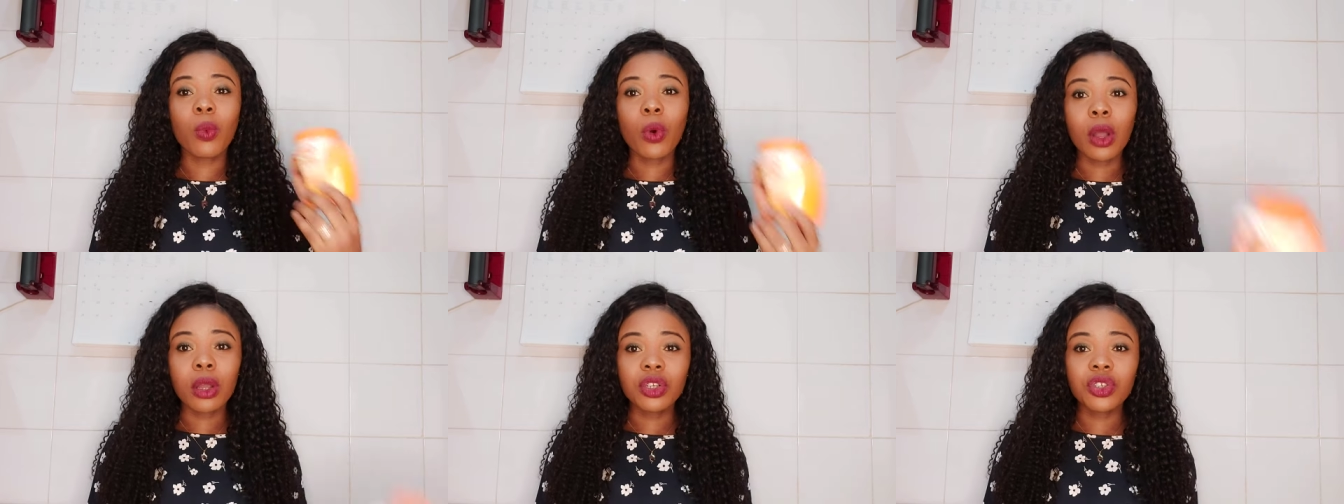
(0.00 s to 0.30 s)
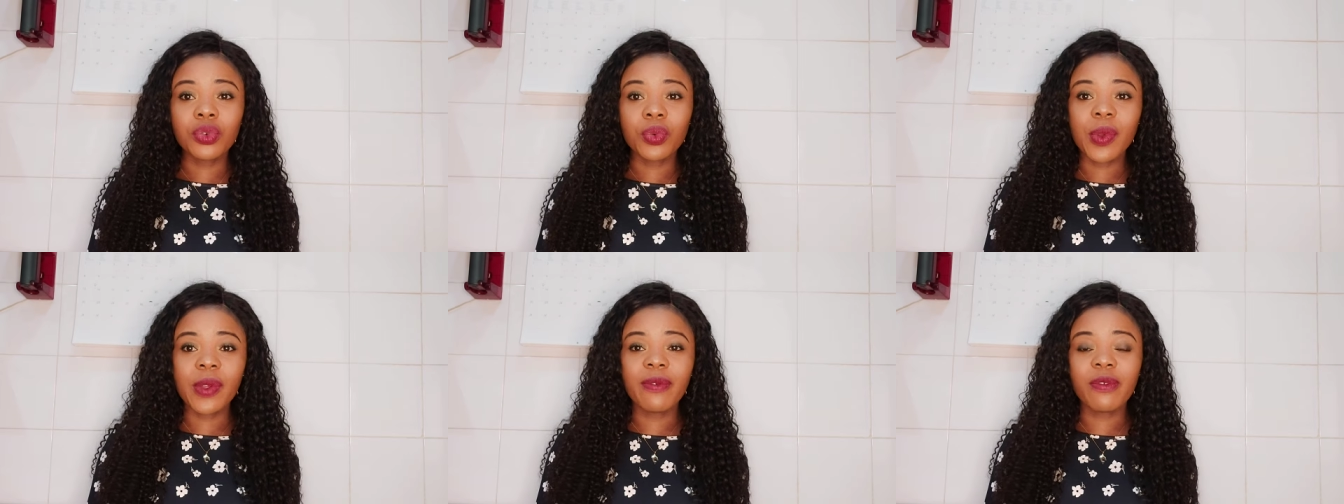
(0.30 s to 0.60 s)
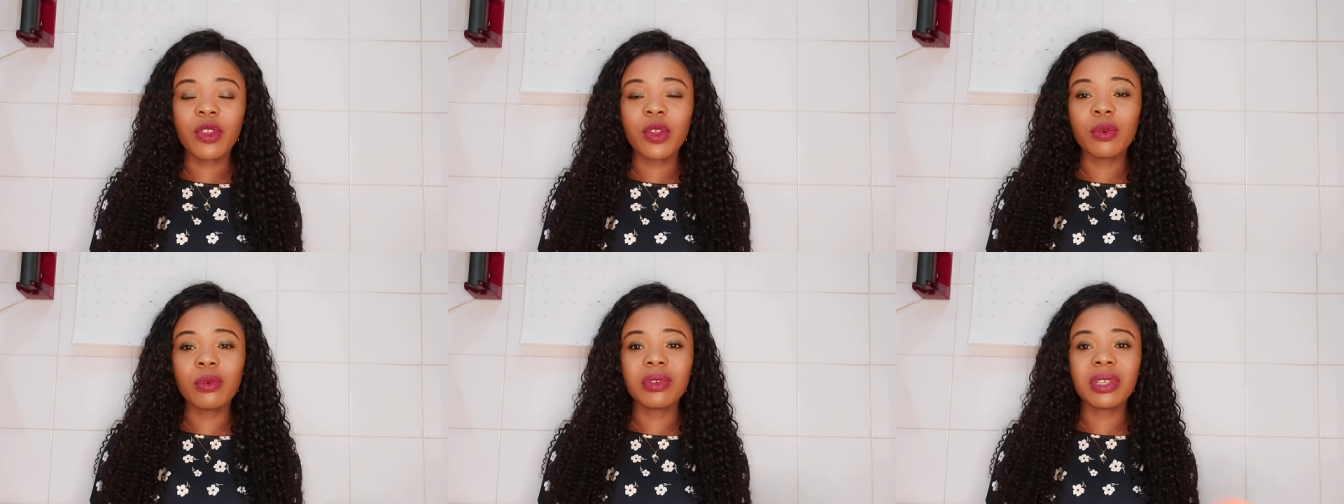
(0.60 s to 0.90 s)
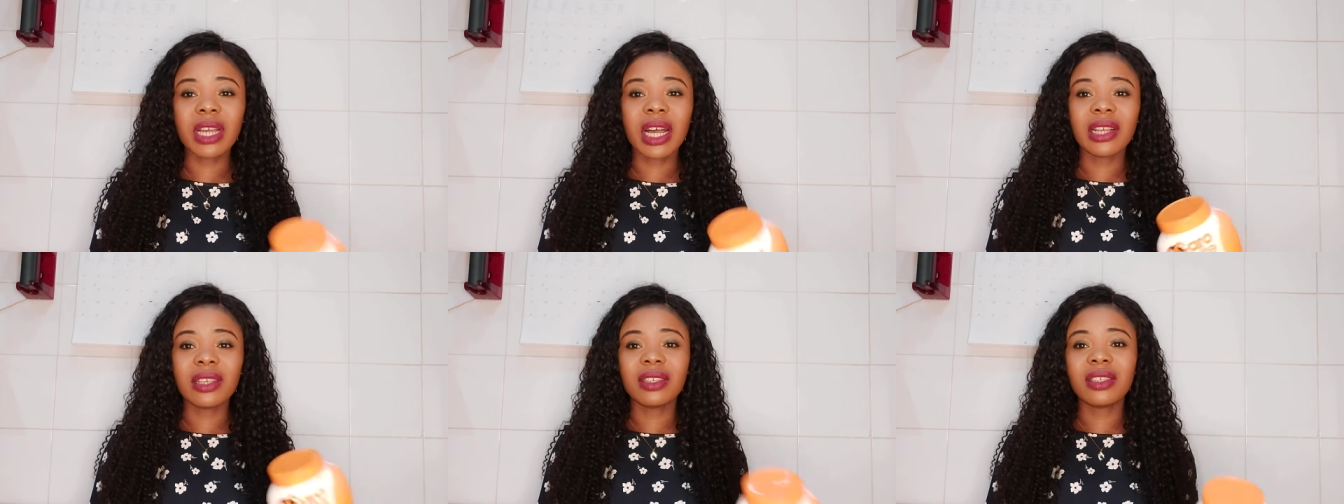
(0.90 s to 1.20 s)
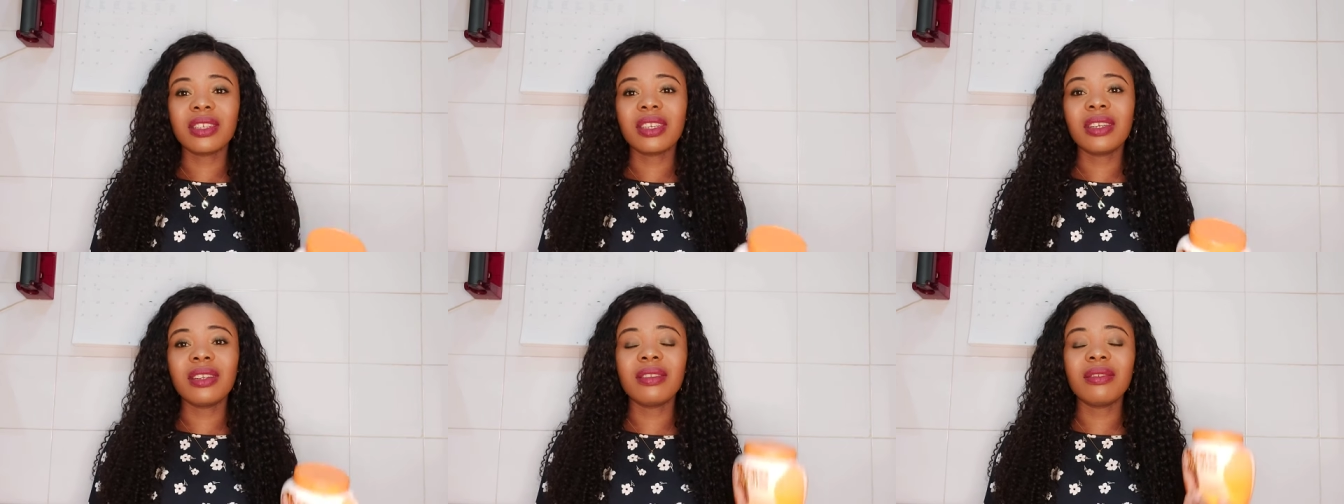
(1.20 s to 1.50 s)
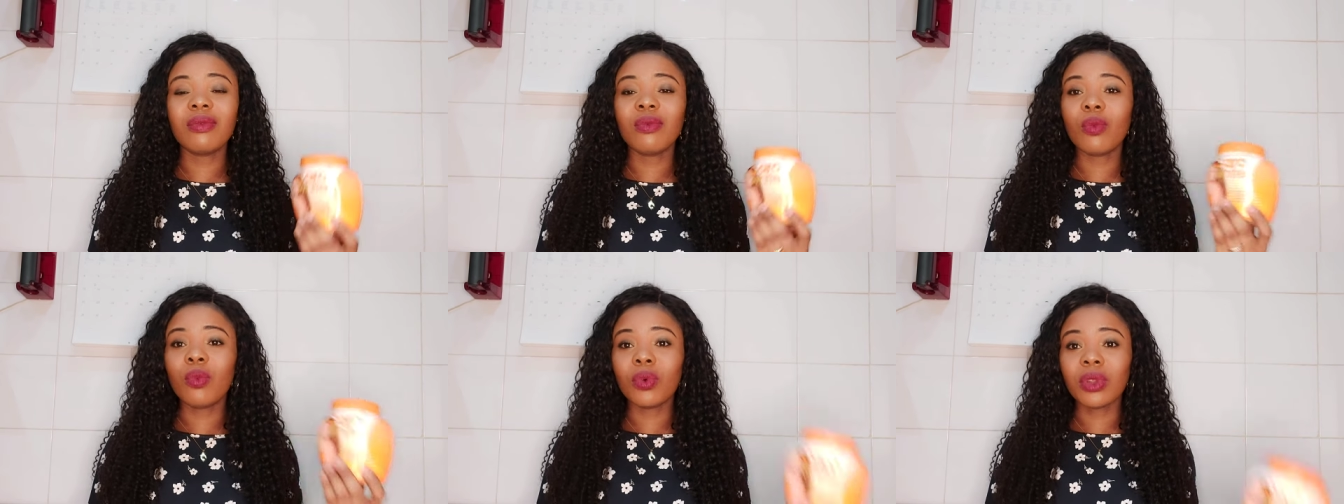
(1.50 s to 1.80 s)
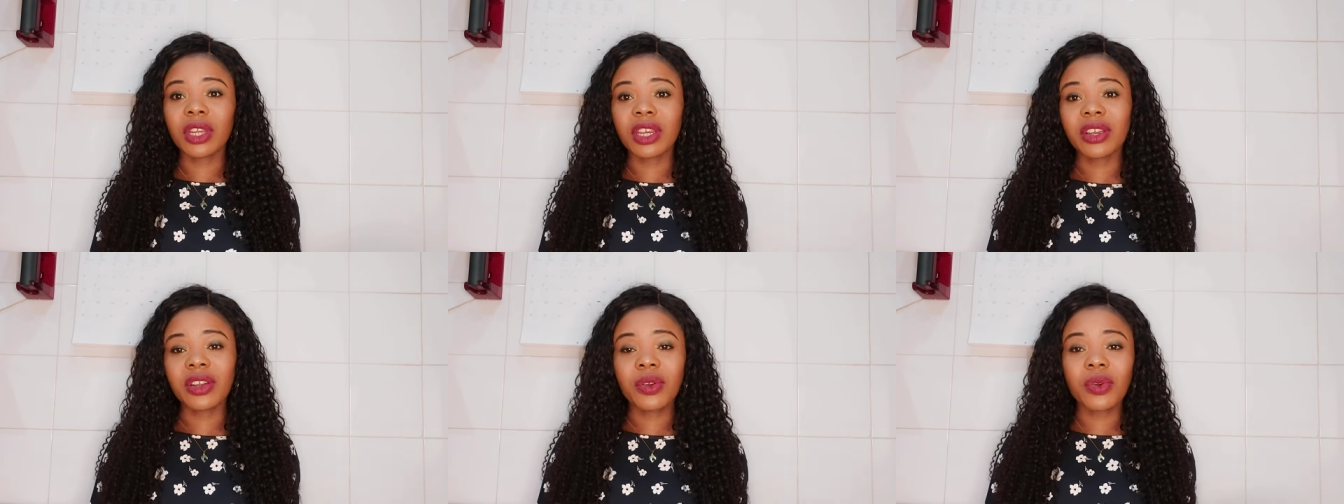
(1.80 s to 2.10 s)
watch reviews and see
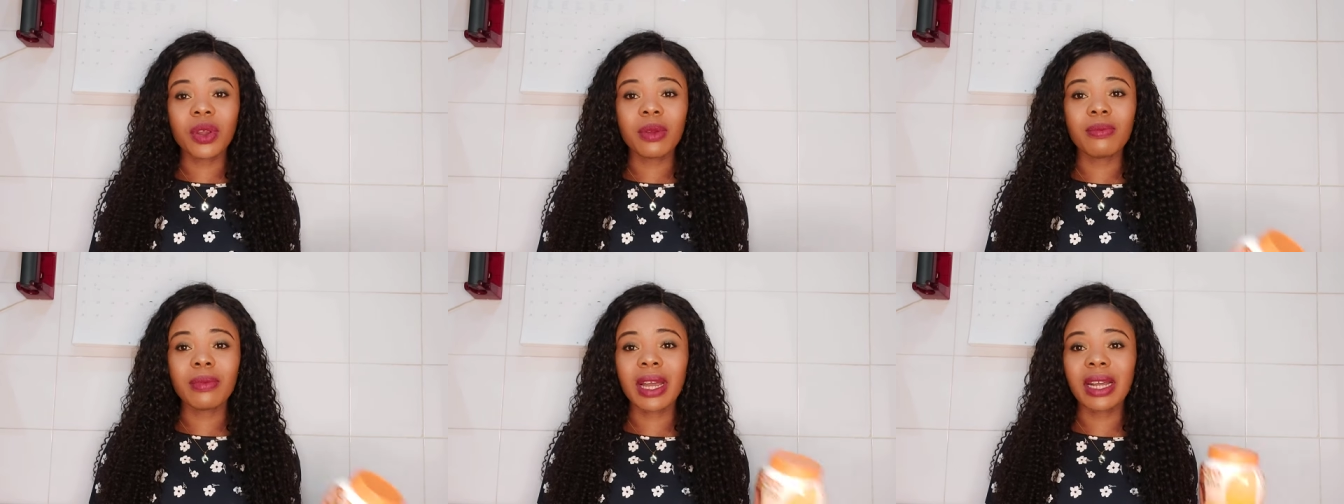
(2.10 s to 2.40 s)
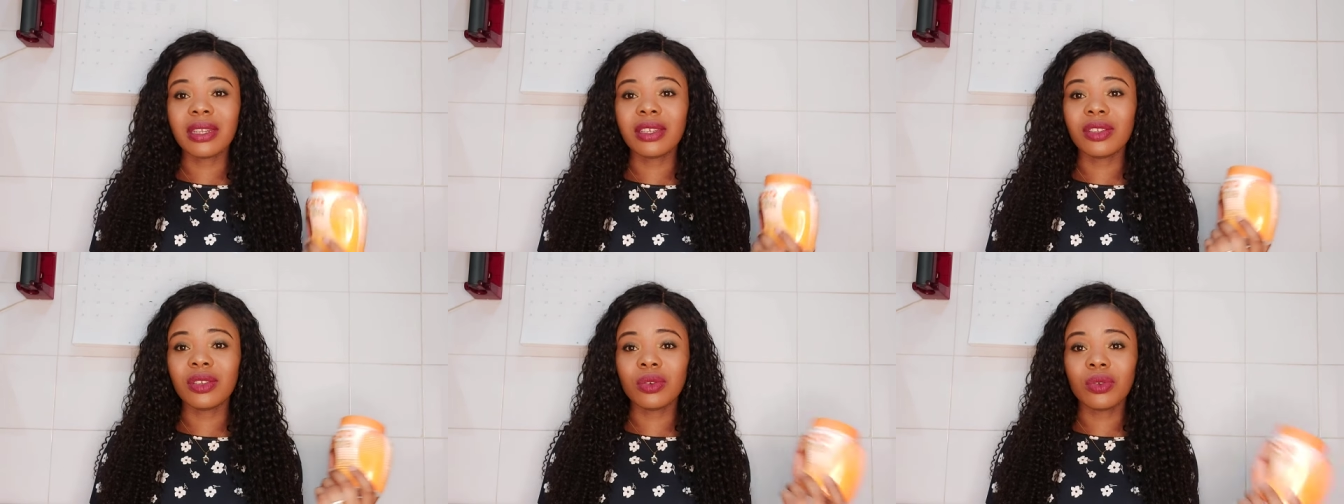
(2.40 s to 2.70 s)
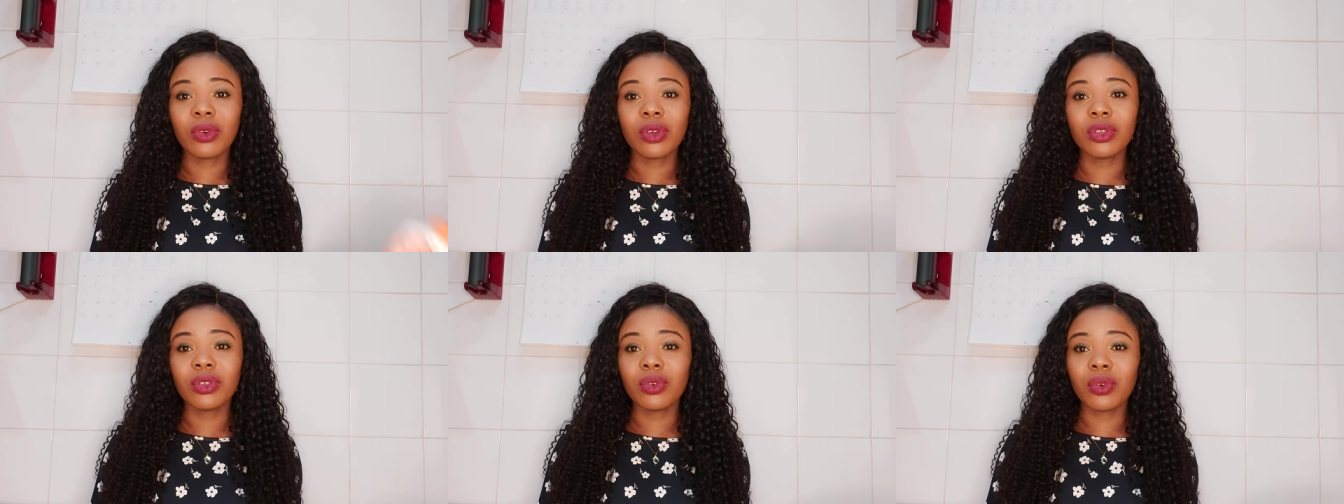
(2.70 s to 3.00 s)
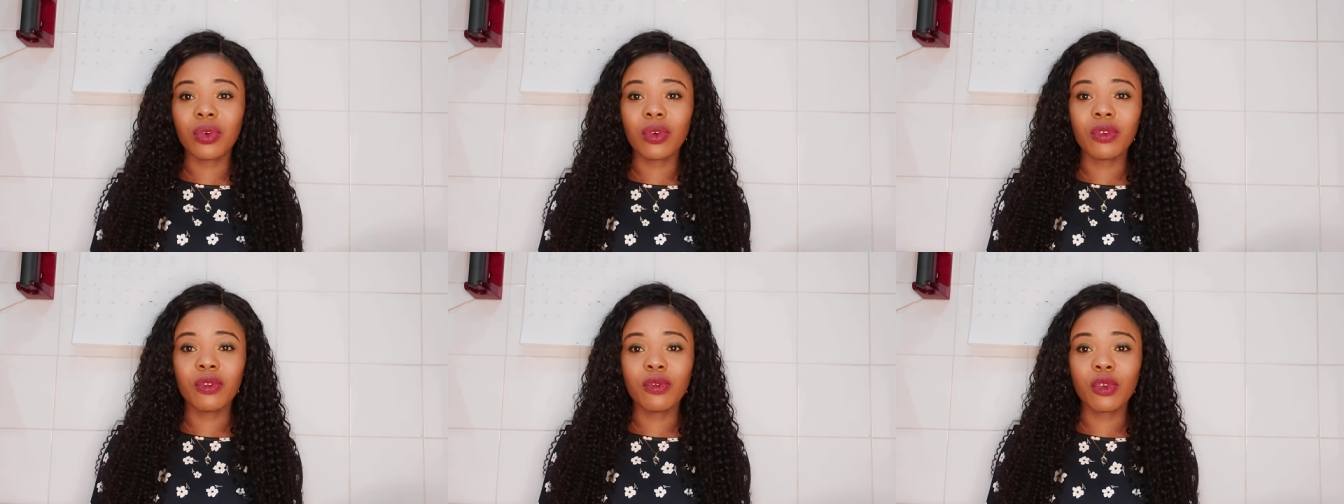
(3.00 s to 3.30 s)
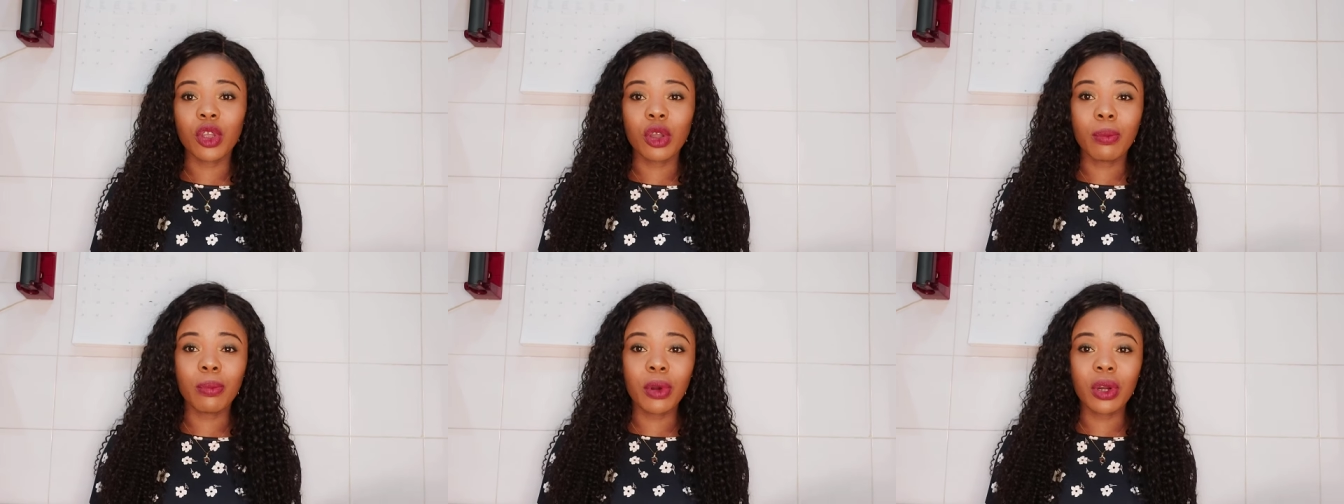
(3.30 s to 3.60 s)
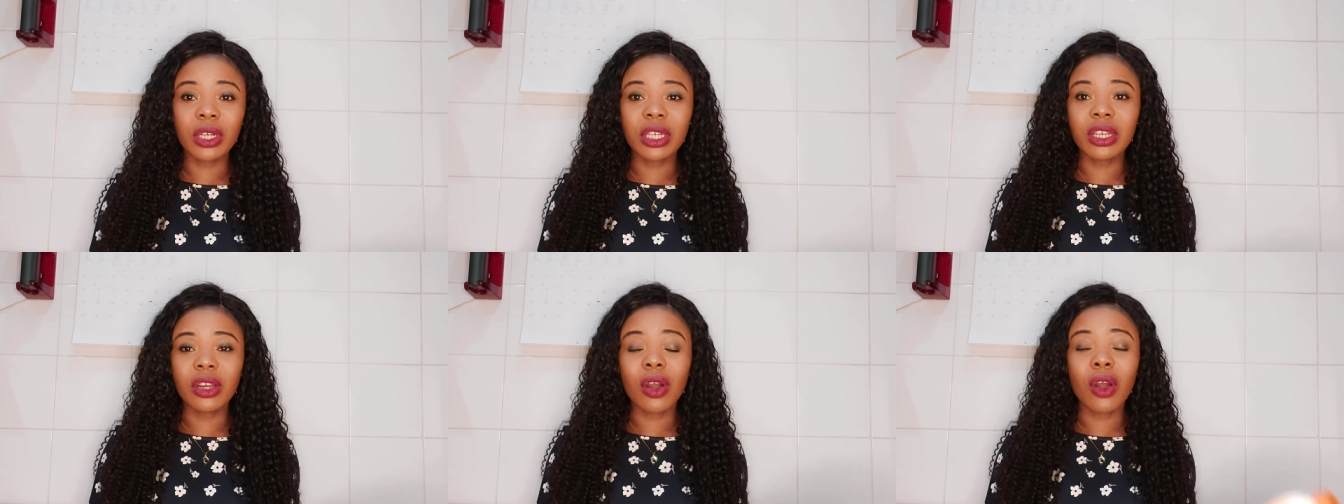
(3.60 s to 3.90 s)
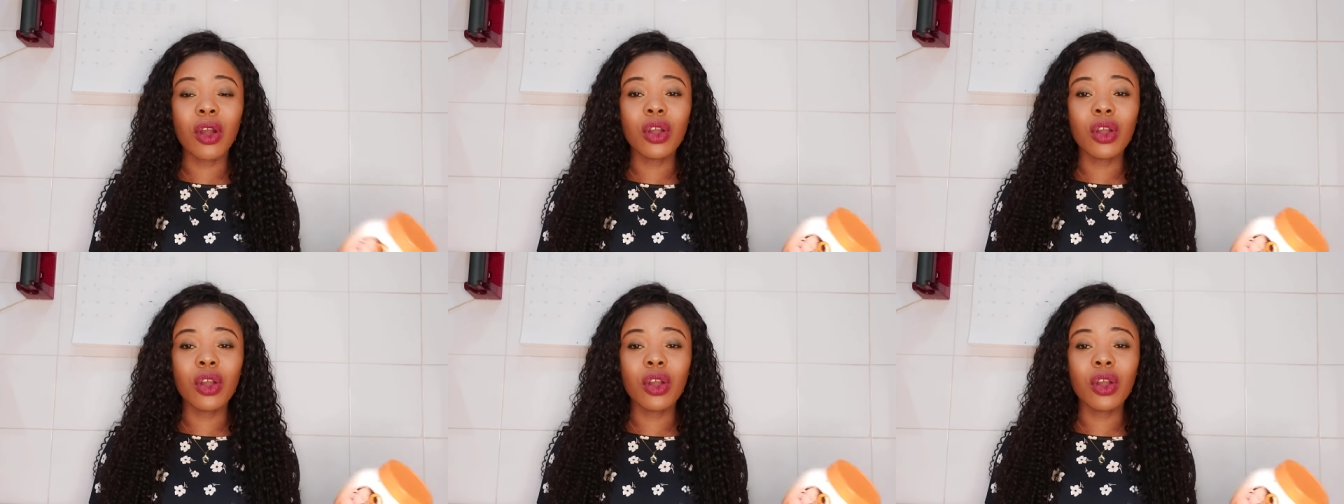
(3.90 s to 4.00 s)
the cream that is going to good for your body.